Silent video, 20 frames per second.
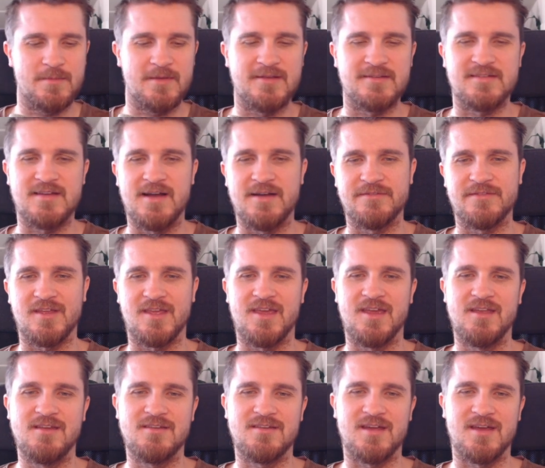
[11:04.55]
because after
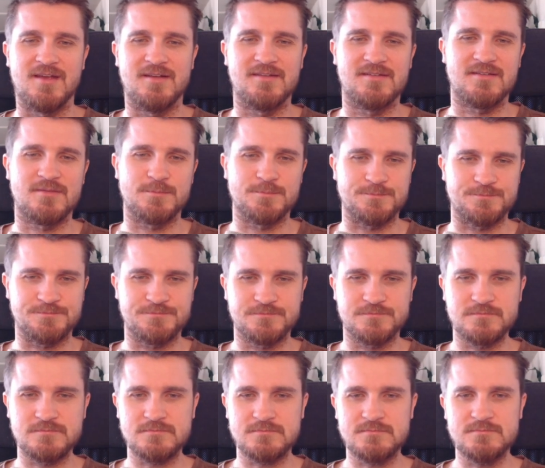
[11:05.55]
king takes,
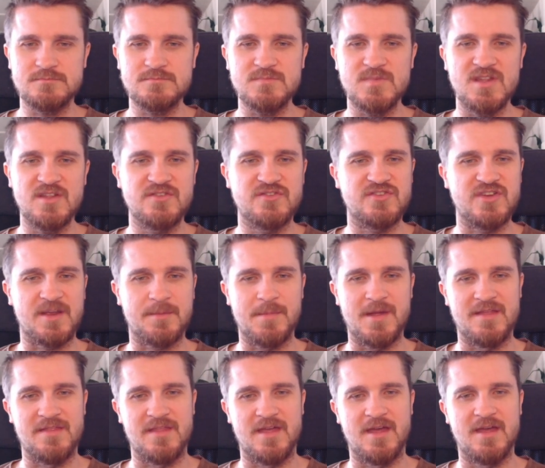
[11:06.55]

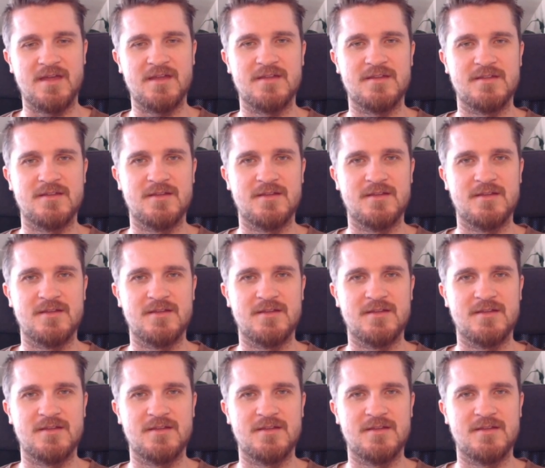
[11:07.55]
checkmate there.